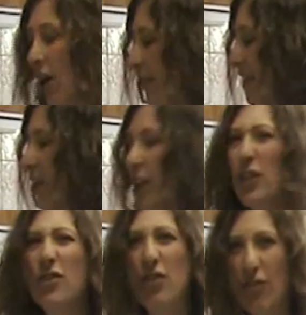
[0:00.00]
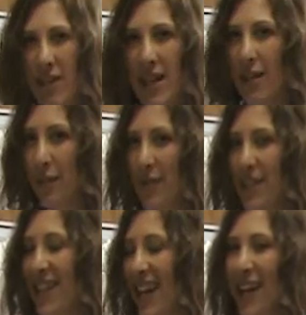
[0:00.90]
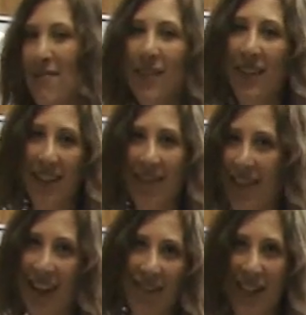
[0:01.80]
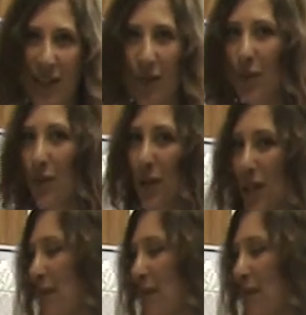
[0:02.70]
I think I used 3 cups today, but it varies on what mood